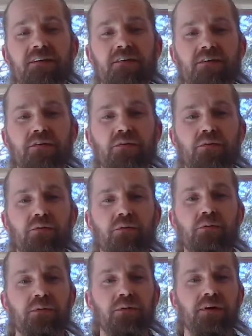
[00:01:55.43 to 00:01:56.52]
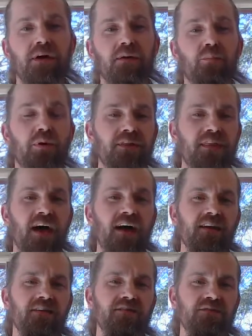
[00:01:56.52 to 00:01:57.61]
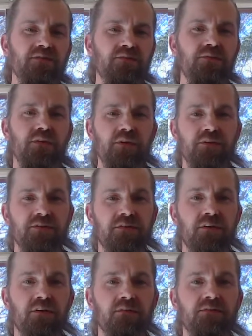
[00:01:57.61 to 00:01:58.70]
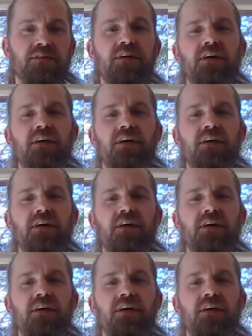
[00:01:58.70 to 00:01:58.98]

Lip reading: you can put that into the reserves